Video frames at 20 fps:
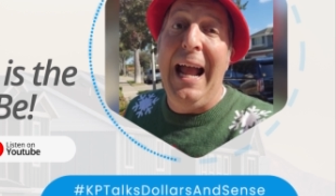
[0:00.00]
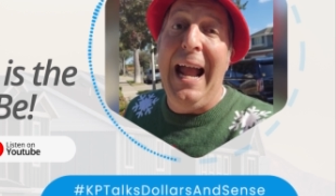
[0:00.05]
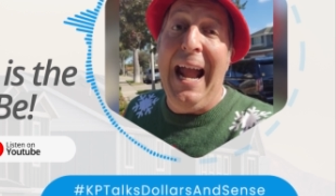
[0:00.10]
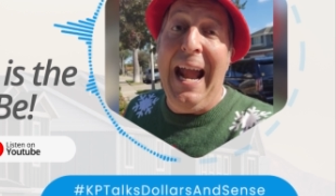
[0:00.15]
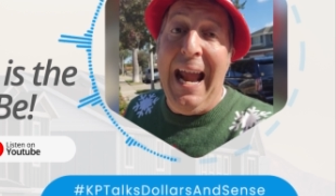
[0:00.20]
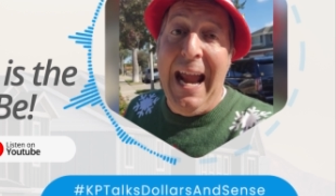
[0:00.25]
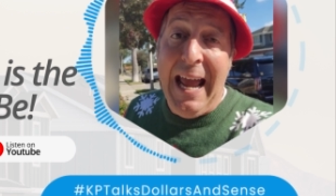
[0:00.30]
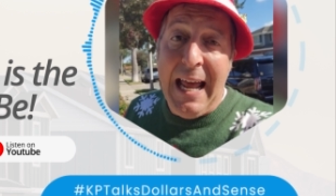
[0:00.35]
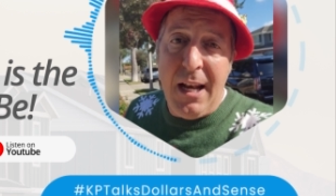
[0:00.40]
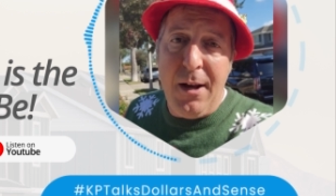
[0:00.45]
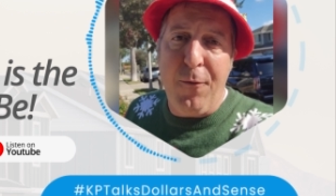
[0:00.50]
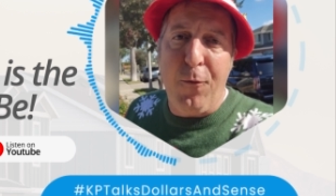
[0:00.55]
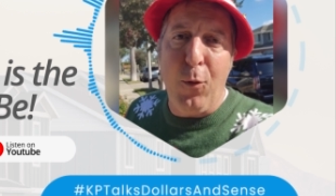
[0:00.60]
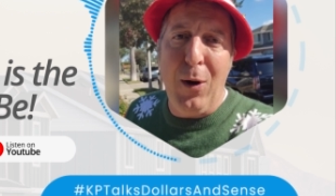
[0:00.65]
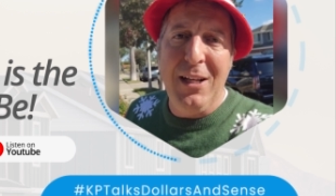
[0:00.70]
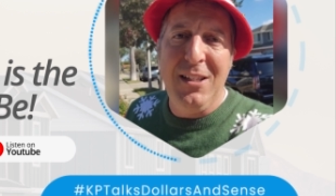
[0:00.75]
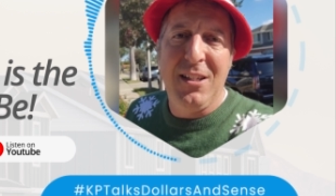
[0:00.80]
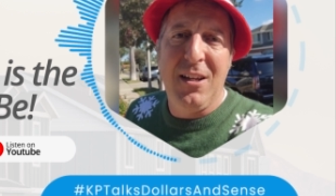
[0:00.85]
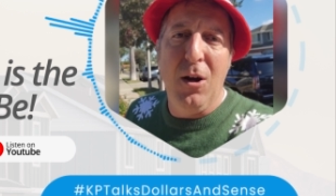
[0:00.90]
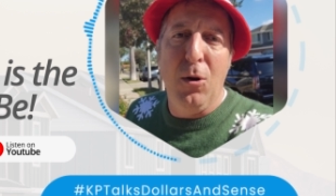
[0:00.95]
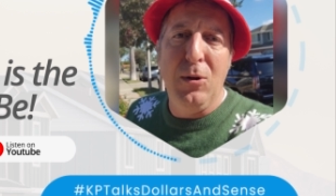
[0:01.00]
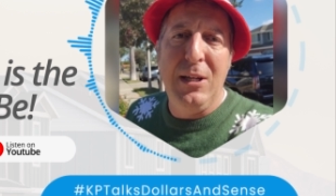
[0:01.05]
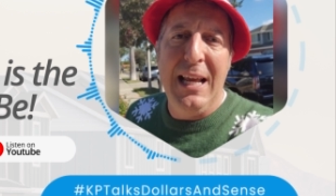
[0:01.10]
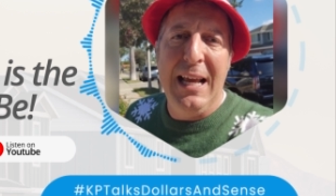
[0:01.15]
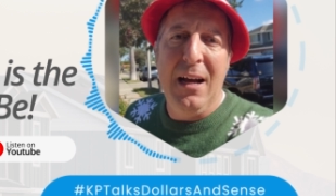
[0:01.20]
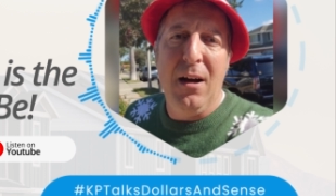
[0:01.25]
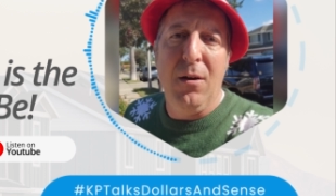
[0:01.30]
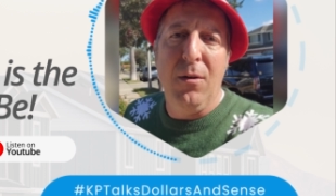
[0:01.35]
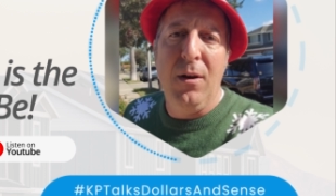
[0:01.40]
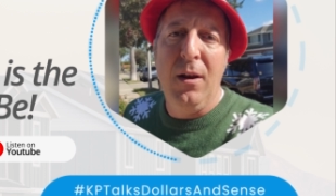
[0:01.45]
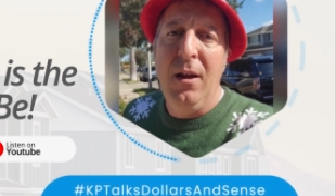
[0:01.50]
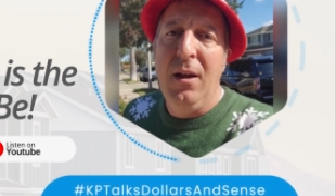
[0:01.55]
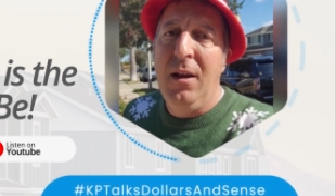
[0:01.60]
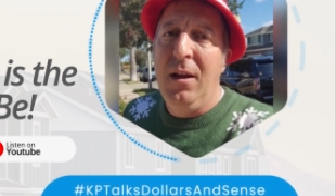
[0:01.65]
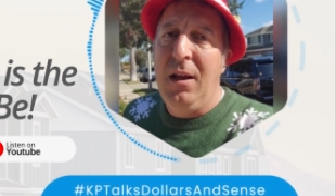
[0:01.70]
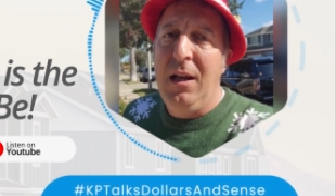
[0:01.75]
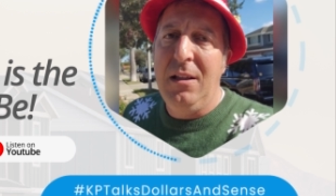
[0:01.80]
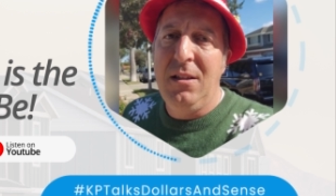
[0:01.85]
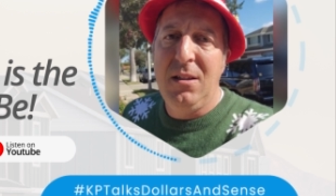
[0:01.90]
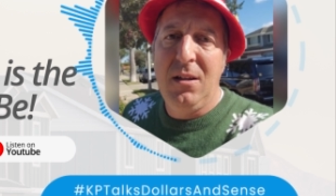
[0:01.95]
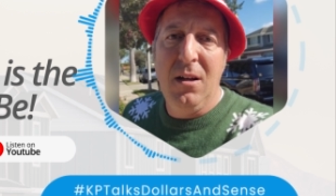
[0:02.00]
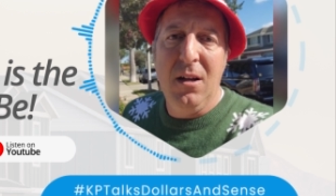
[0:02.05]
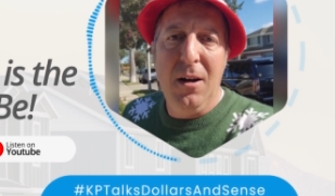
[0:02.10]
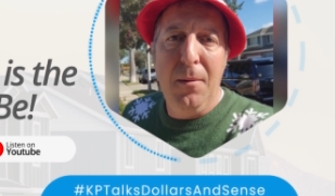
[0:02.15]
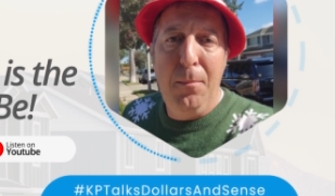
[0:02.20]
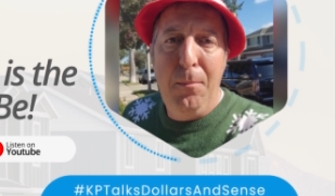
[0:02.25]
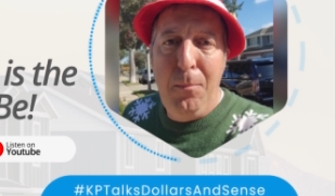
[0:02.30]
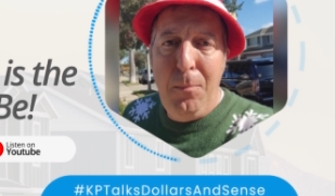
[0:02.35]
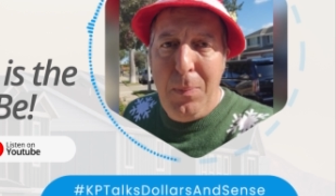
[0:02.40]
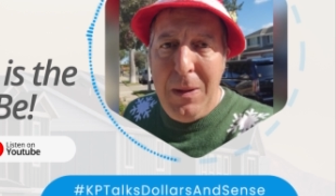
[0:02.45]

and if rates go down, it's going to